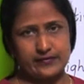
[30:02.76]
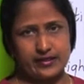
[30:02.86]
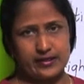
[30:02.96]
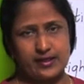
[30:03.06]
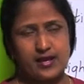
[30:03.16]

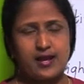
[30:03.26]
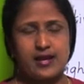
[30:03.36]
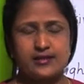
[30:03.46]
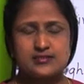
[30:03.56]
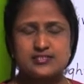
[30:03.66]
degree.
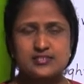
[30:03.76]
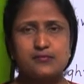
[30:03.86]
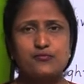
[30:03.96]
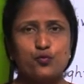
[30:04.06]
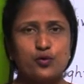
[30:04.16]
And
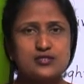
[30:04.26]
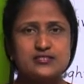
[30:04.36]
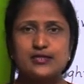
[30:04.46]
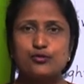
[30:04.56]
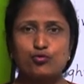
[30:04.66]
some words
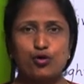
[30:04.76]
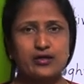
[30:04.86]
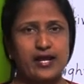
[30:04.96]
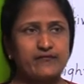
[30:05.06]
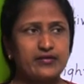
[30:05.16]
they do not
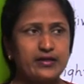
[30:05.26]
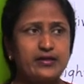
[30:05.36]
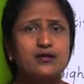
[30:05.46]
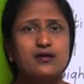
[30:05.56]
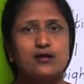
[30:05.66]
have
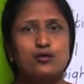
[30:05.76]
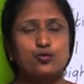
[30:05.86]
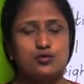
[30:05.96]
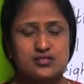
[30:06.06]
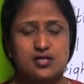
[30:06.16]
any
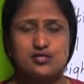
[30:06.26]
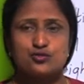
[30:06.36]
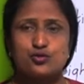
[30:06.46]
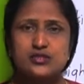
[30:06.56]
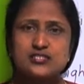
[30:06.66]
rules.
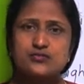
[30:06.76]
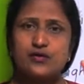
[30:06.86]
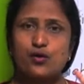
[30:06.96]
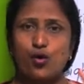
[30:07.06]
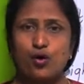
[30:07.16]
So, these
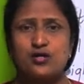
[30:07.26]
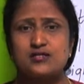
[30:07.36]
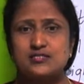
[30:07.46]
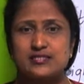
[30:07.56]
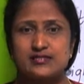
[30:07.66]
were all
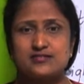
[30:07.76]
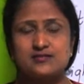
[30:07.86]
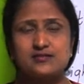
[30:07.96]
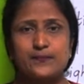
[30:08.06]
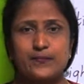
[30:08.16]
6
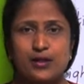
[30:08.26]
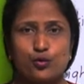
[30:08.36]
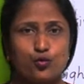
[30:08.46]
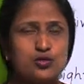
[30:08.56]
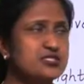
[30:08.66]

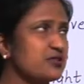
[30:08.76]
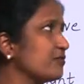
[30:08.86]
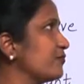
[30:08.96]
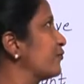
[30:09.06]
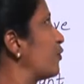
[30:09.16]
rules
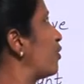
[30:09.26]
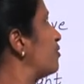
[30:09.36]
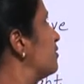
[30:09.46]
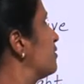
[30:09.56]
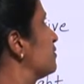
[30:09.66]
for
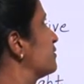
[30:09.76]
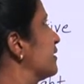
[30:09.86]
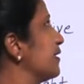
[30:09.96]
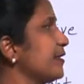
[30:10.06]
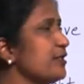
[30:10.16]
the
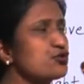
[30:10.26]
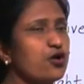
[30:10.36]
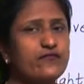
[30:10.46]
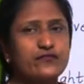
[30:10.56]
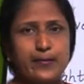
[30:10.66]
degrees
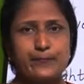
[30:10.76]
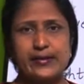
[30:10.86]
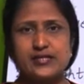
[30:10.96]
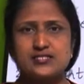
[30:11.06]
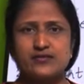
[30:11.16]
of
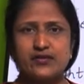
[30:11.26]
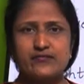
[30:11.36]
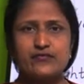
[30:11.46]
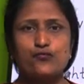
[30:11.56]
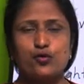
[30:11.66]
comparison when
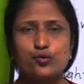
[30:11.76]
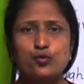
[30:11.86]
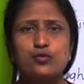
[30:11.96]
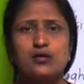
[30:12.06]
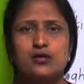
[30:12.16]
we want
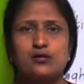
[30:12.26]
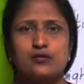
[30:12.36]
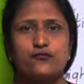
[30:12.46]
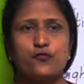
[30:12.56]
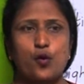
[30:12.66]
to
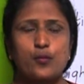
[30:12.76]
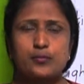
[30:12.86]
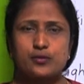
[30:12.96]
form